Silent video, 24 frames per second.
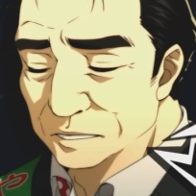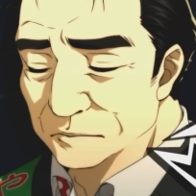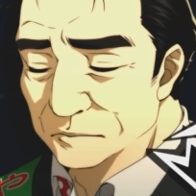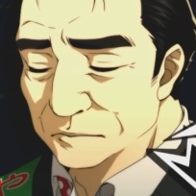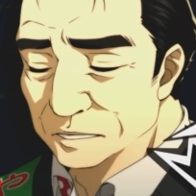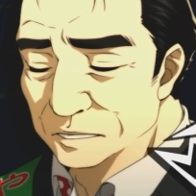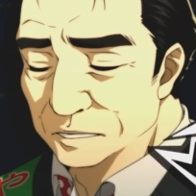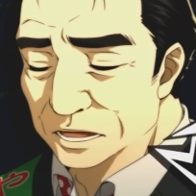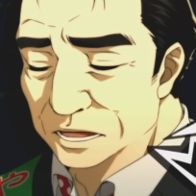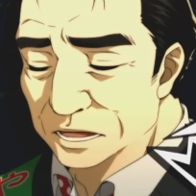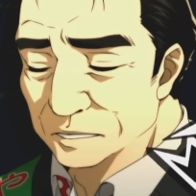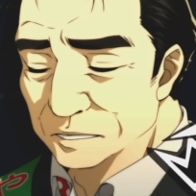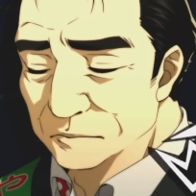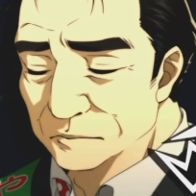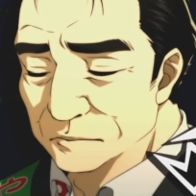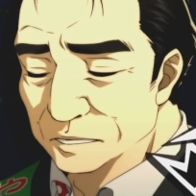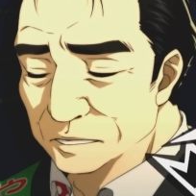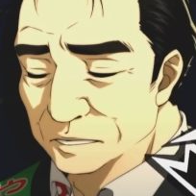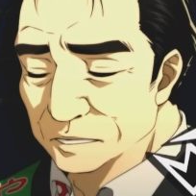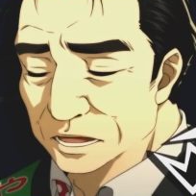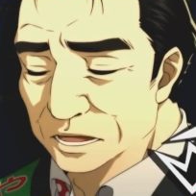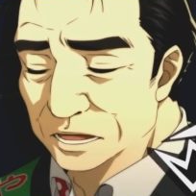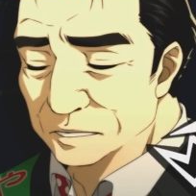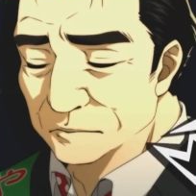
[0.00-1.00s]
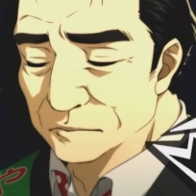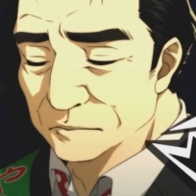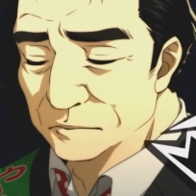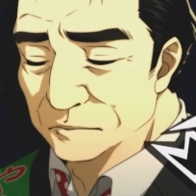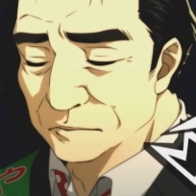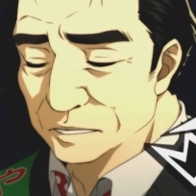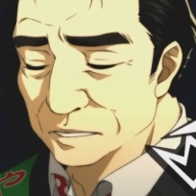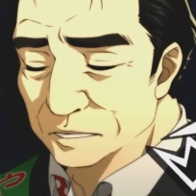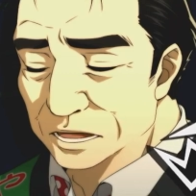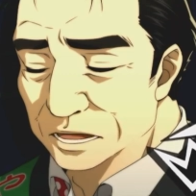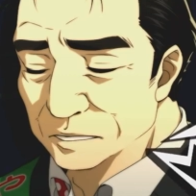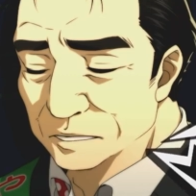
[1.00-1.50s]
used to be a member of the
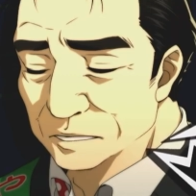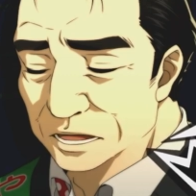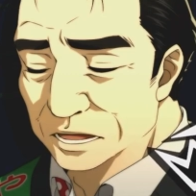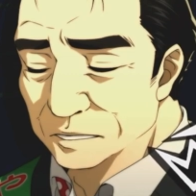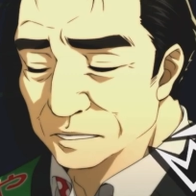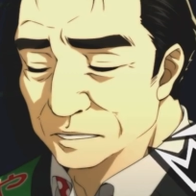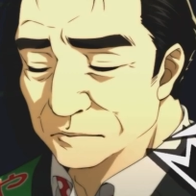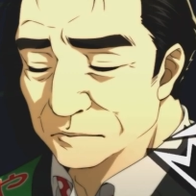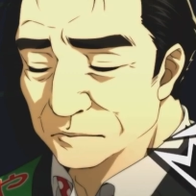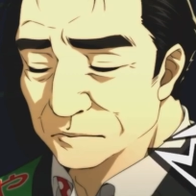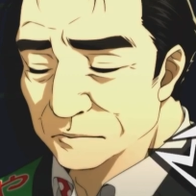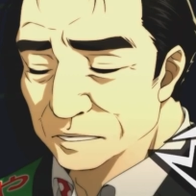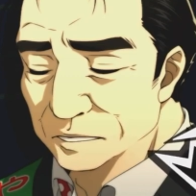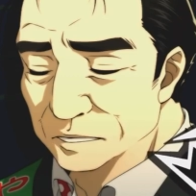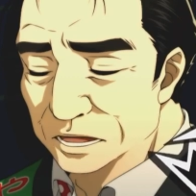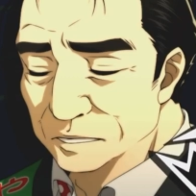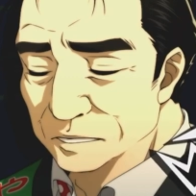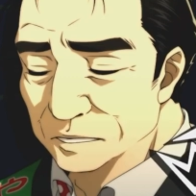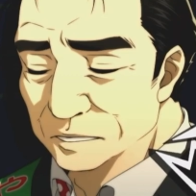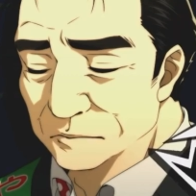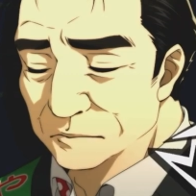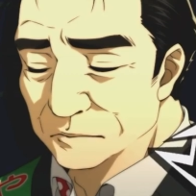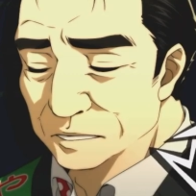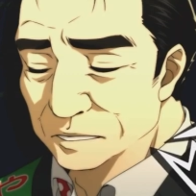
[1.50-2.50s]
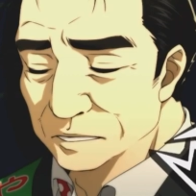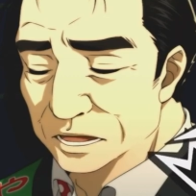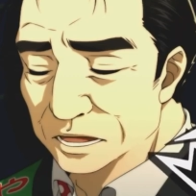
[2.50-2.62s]
diet, but then I gained weight.